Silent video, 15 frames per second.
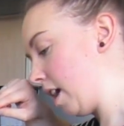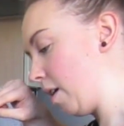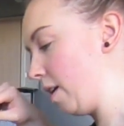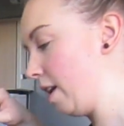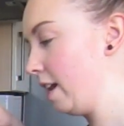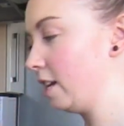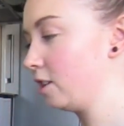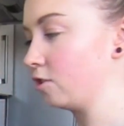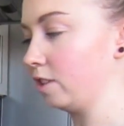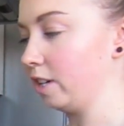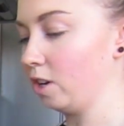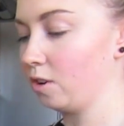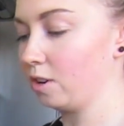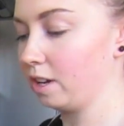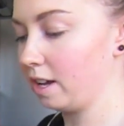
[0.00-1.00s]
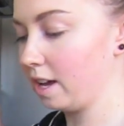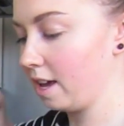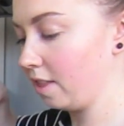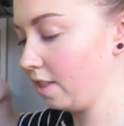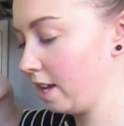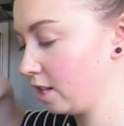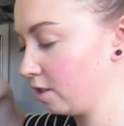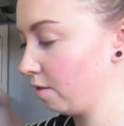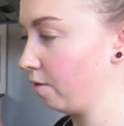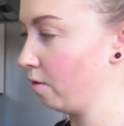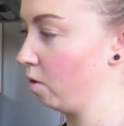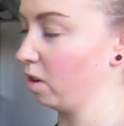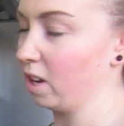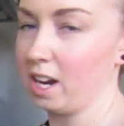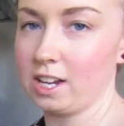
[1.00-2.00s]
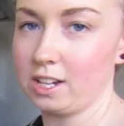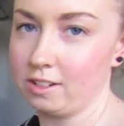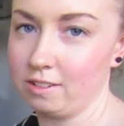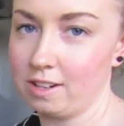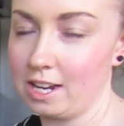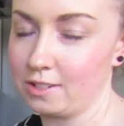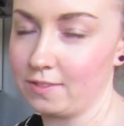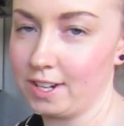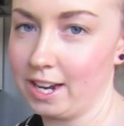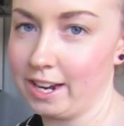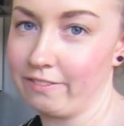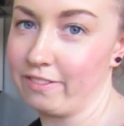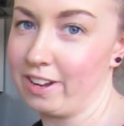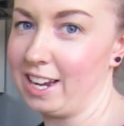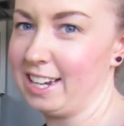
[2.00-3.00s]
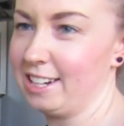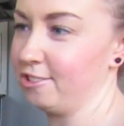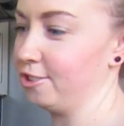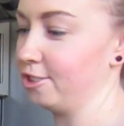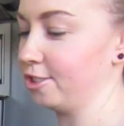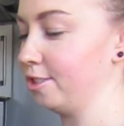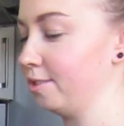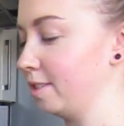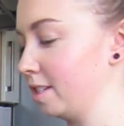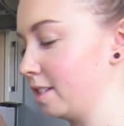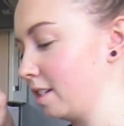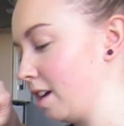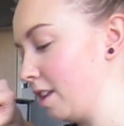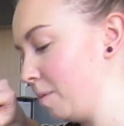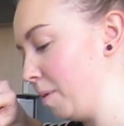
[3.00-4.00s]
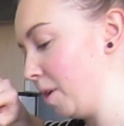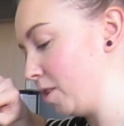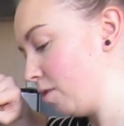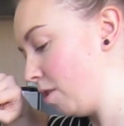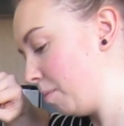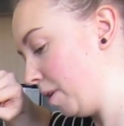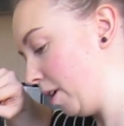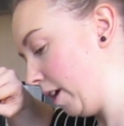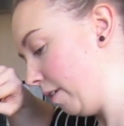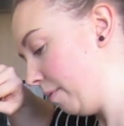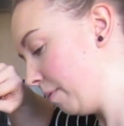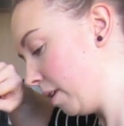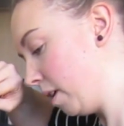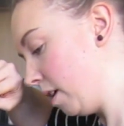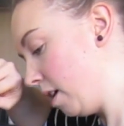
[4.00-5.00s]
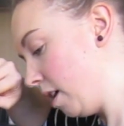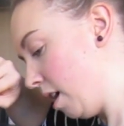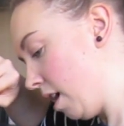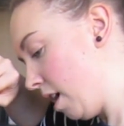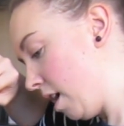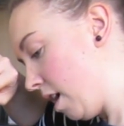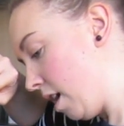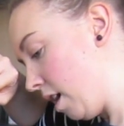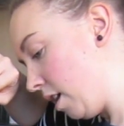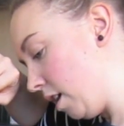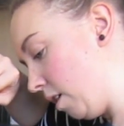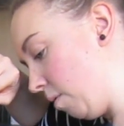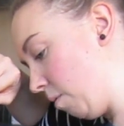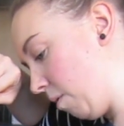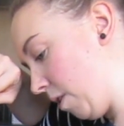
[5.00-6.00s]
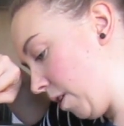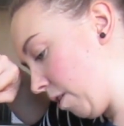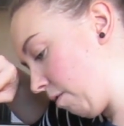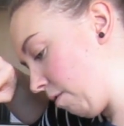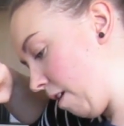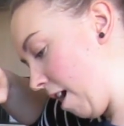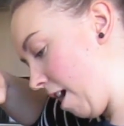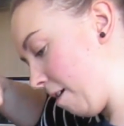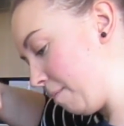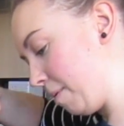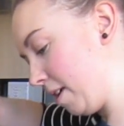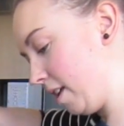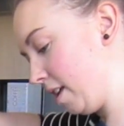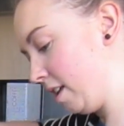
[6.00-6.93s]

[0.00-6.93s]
literally on the edge of a knife, I literally just use this to cut the butter up earlier. You want to grab,